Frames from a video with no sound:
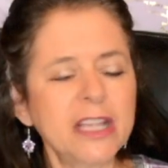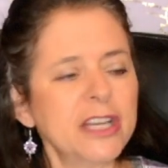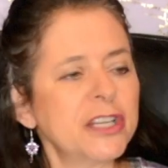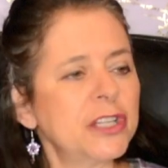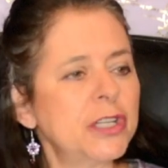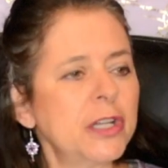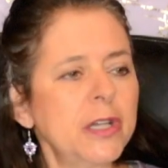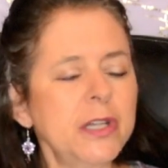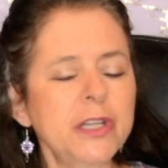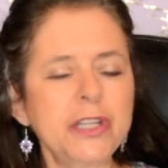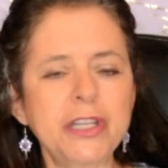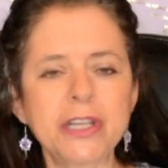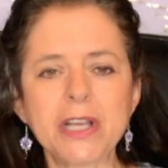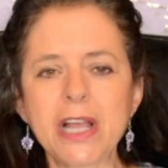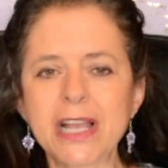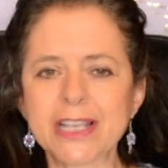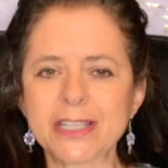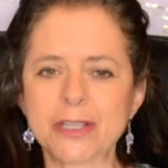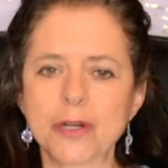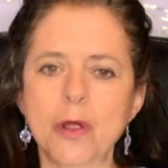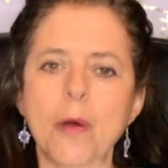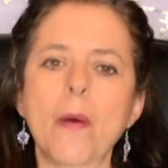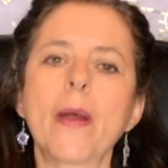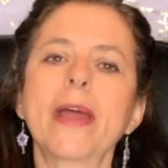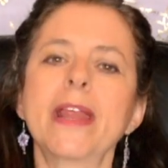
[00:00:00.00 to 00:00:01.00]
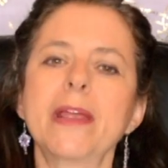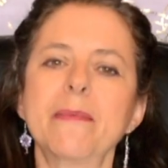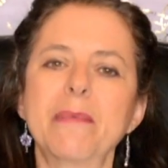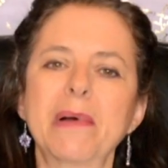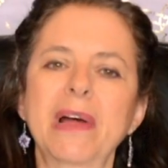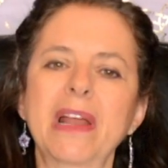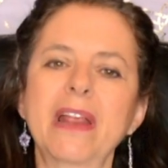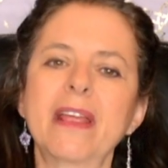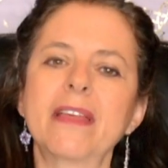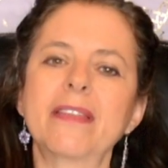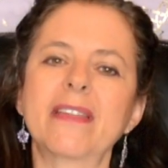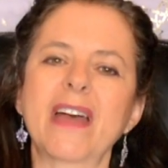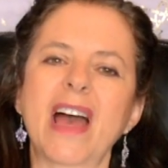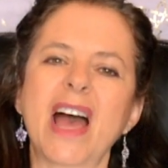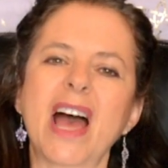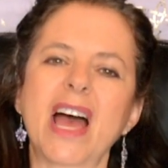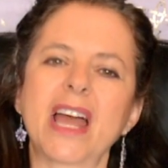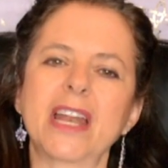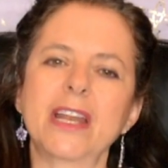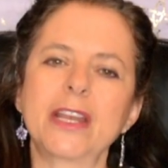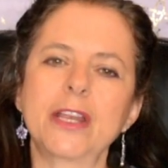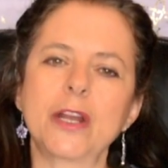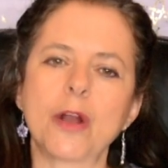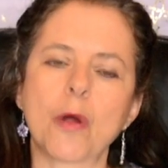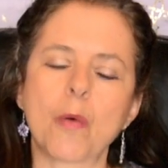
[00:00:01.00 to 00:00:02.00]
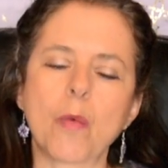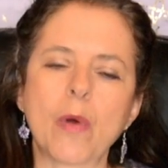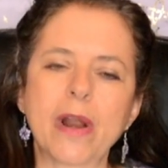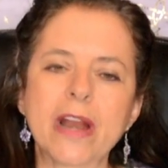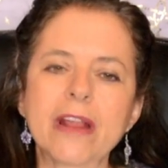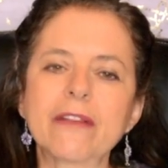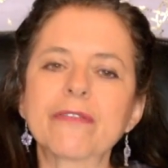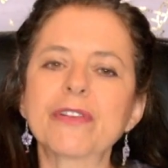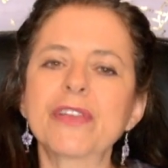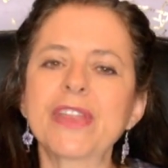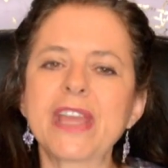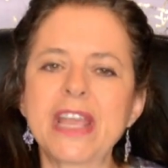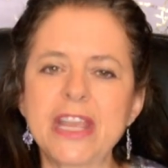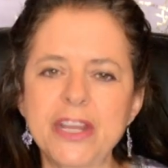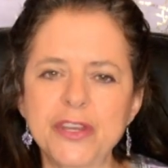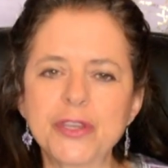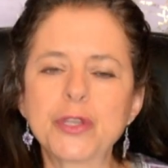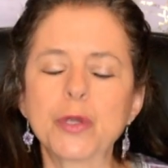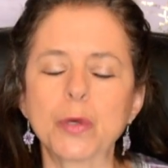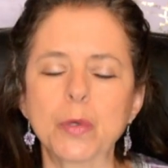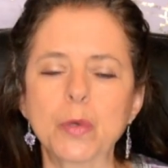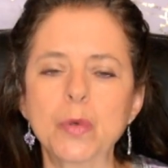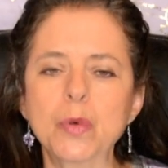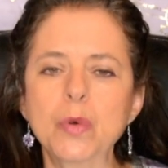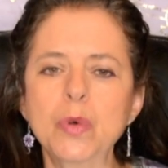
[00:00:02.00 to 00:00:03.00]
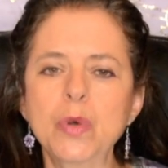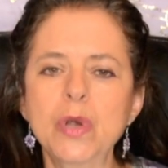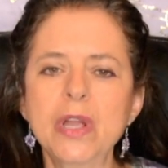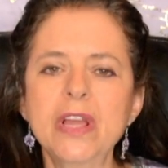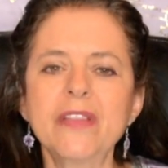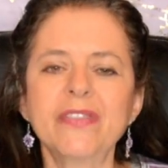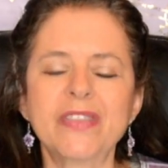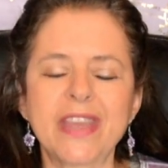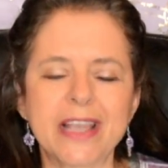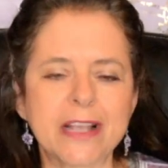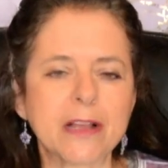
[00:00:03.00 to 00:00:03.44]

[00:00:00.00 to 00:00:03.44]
Do you guys know anybody that, whatever they do, they